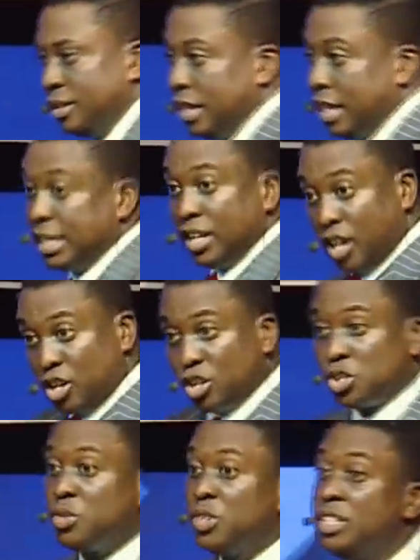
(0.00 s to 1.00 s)
Is that not how your
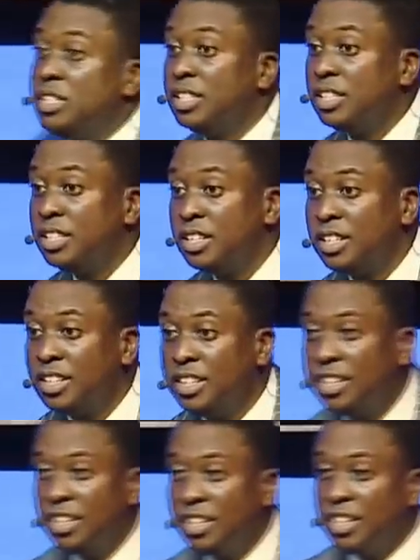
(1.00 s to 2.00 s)
story is?
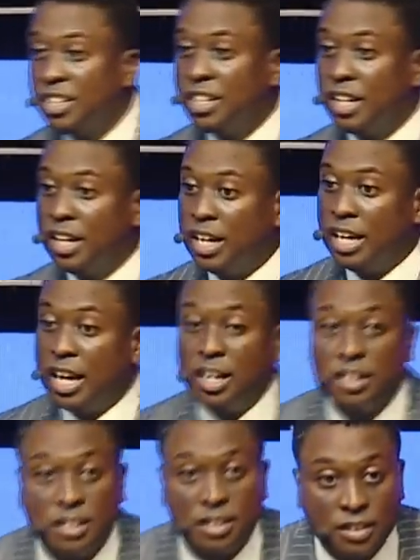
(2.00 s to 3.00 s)
Huh?
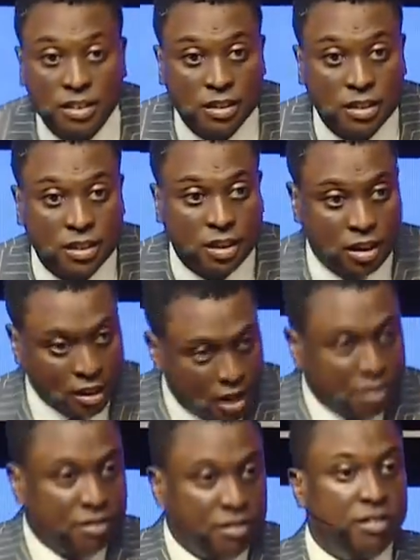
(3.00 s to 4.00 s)
Oh, yeah.